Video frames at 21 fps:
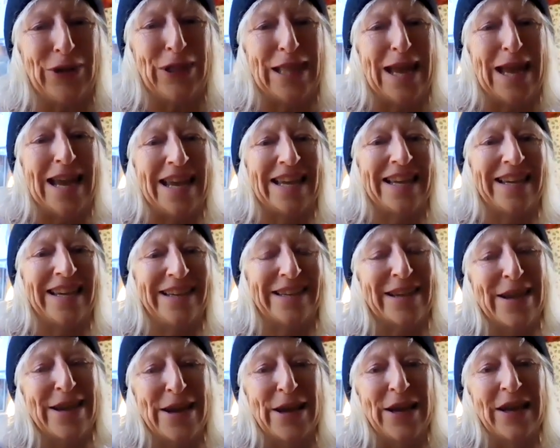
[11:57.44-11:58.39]
alike.
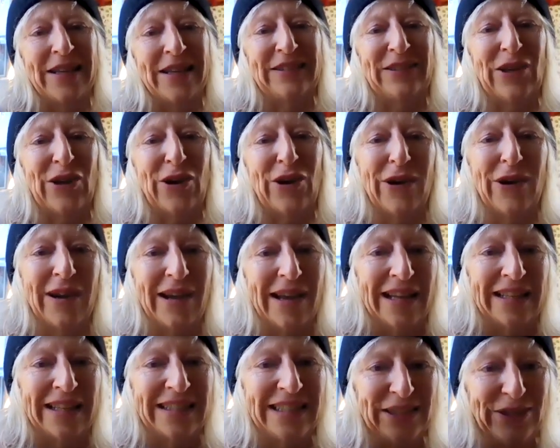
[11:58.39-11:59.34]
So
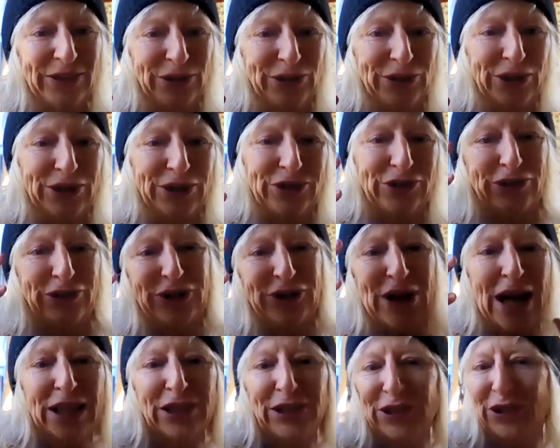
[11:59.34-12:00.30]
did you just
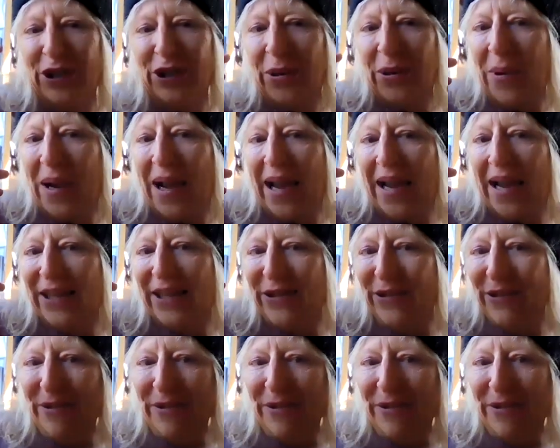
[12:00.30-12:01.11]
change the way